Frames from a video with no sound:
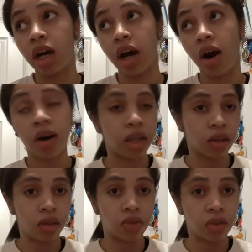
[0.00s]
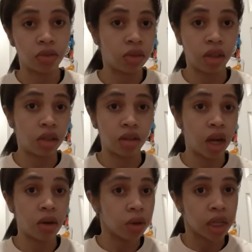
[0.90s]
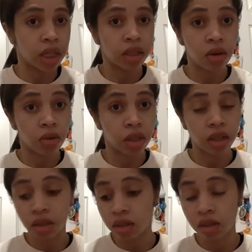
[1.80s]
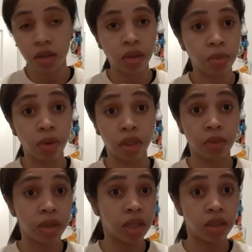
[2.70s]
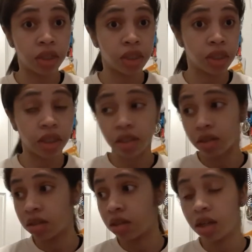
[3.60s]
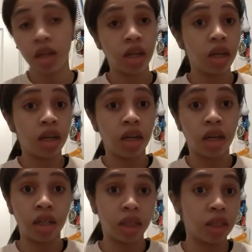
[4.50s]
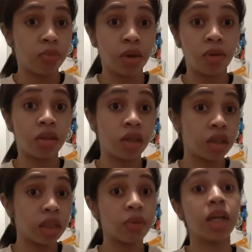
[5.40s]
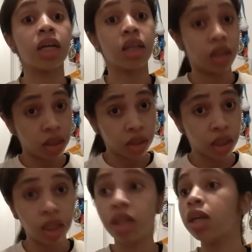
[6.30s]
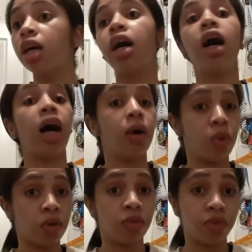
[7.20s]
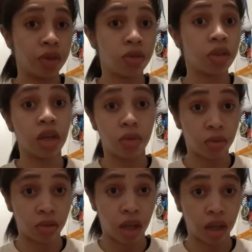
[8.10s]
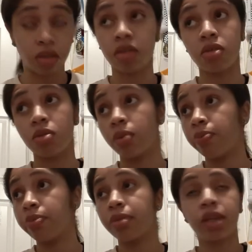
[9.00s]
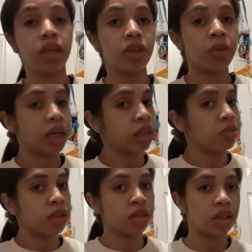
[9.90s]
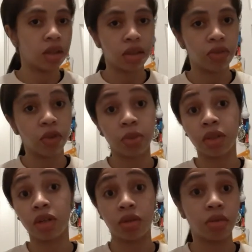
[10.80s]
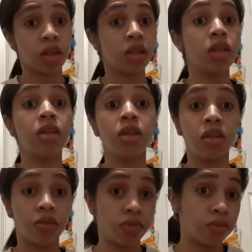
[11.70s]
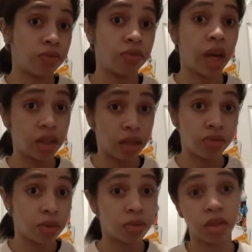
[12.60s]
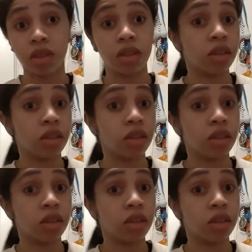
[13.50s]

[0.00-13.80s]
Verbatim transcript: all healthy food, you're not gonna get it. You're gonna get Porky Pig, Alicia, because Hungry Hippo is hungry. When I get hungry, I want food and I want snacks. So you might get a mix of healthy food, but you're also gonna get some fattening food, and